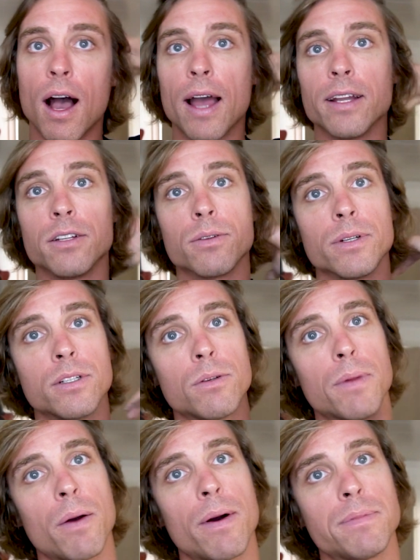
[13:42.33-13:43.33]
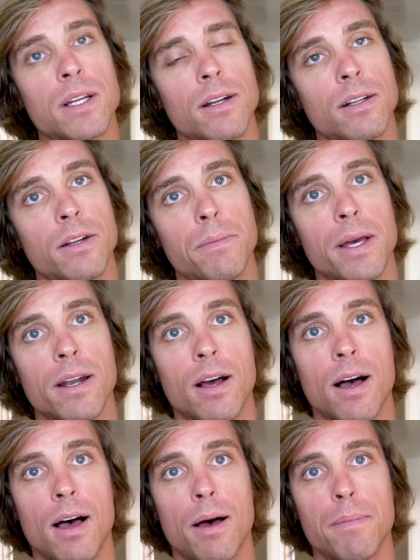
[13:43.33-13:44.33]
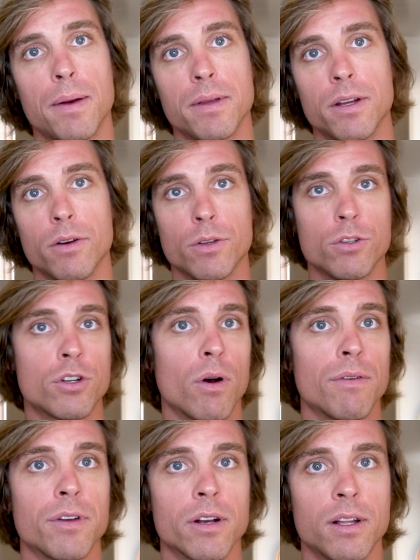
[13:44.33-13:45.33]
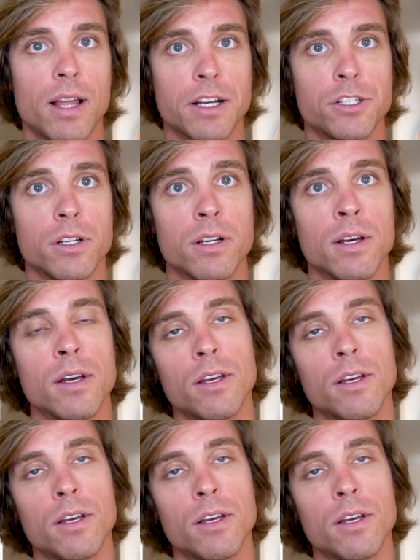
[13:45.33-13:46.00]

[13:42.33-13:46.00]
I need to redo my website a little bit, but you show off your collection,